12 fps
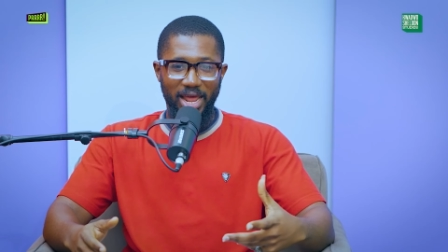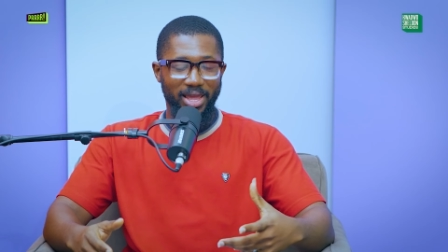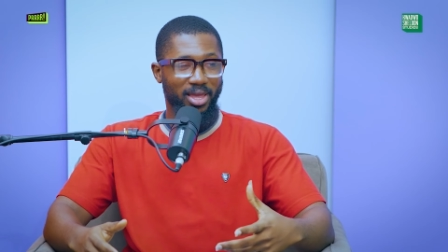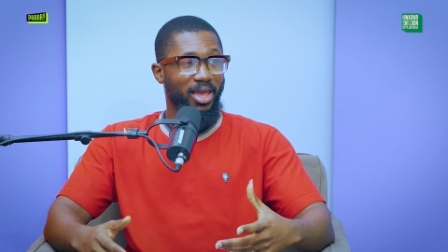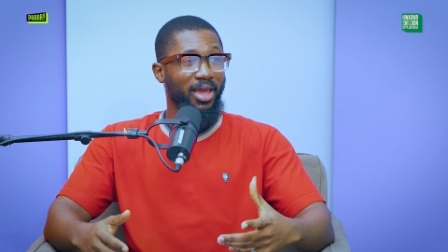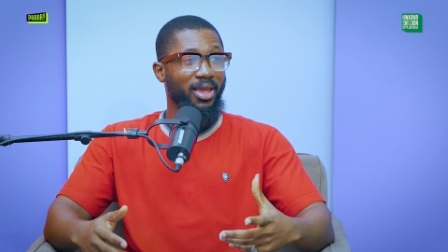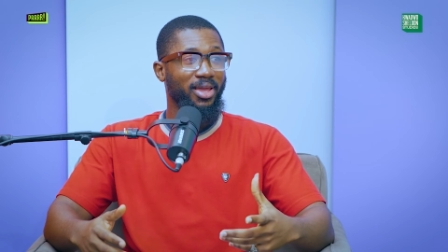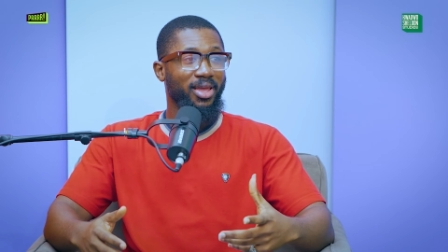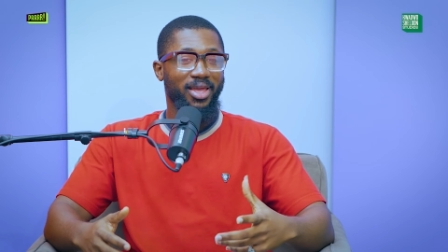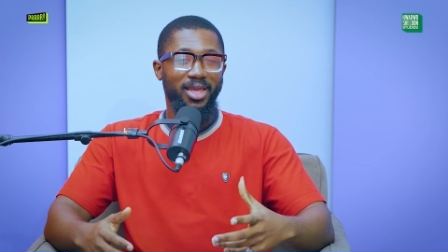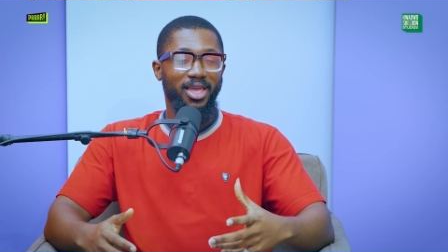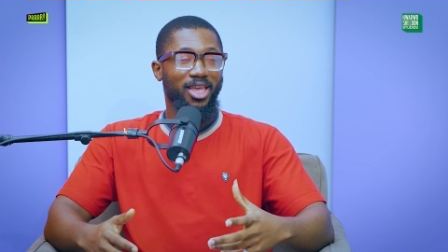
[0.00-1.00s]
like, "Hey,
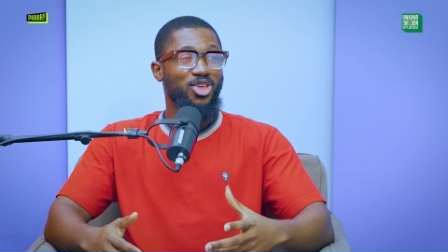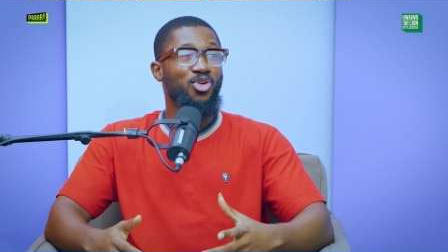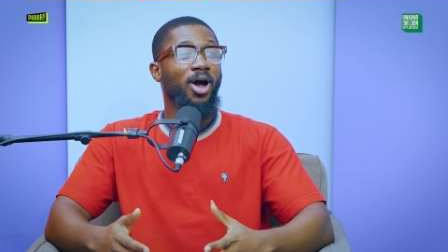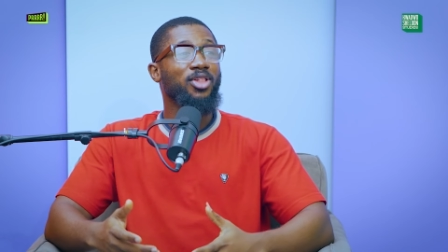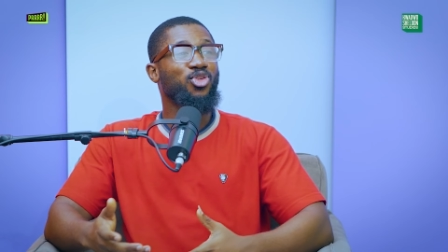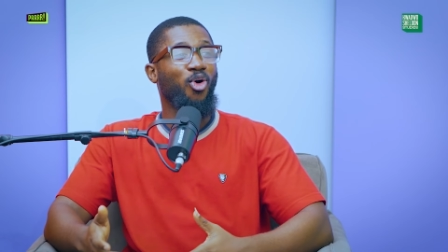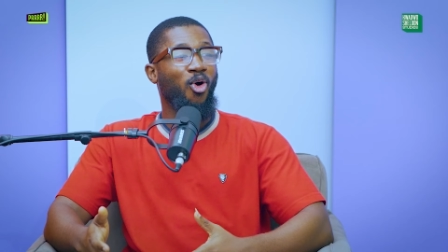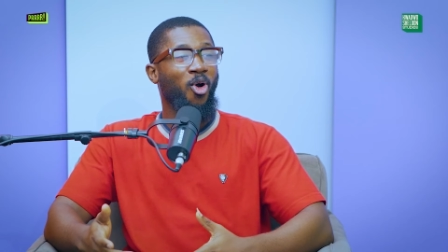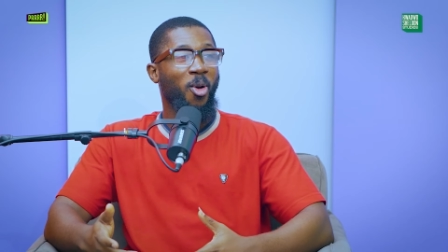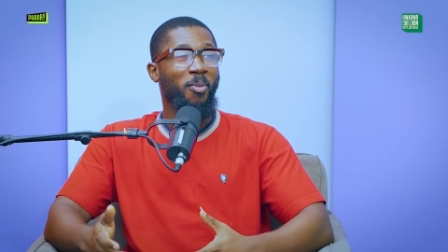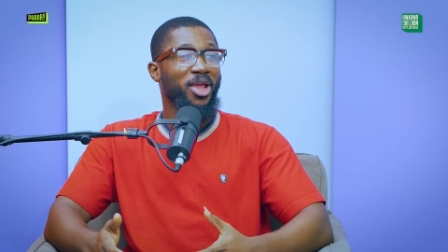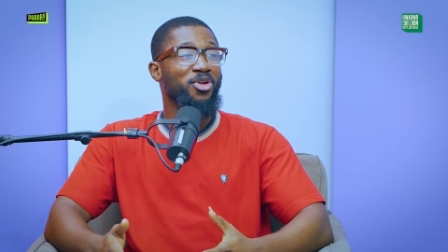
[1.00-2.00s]
you are tall,
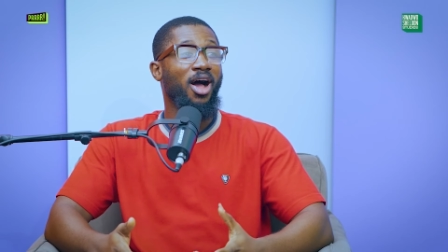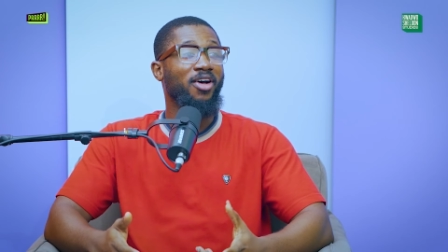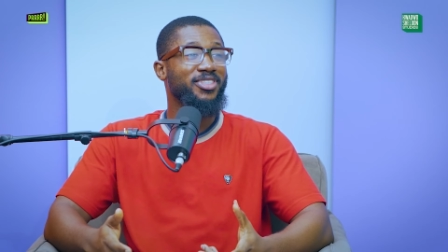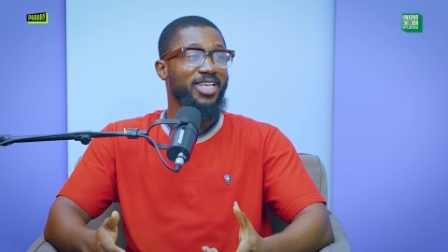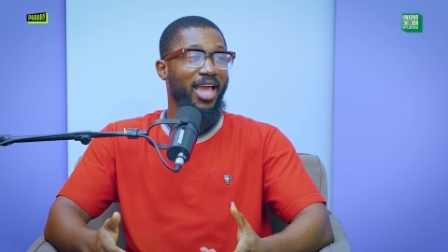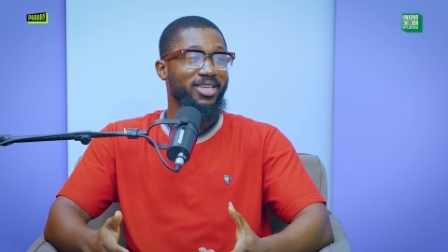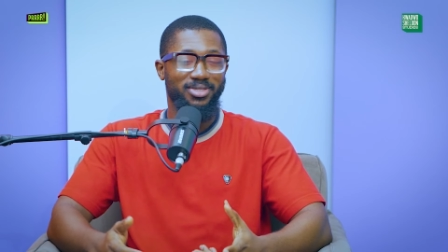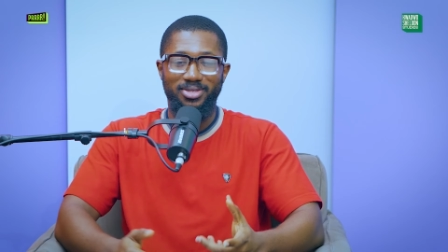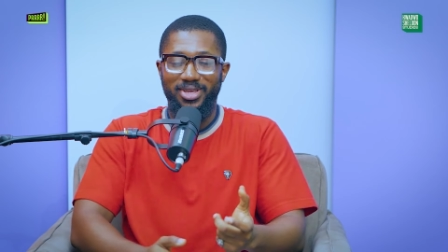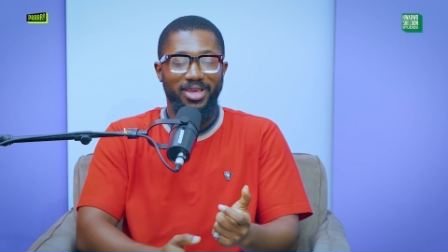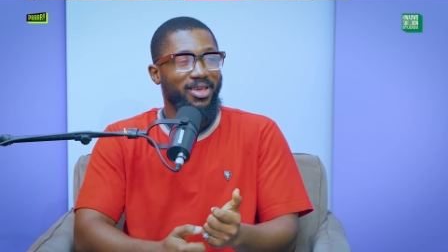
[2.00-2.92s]
mm. but you don't have size."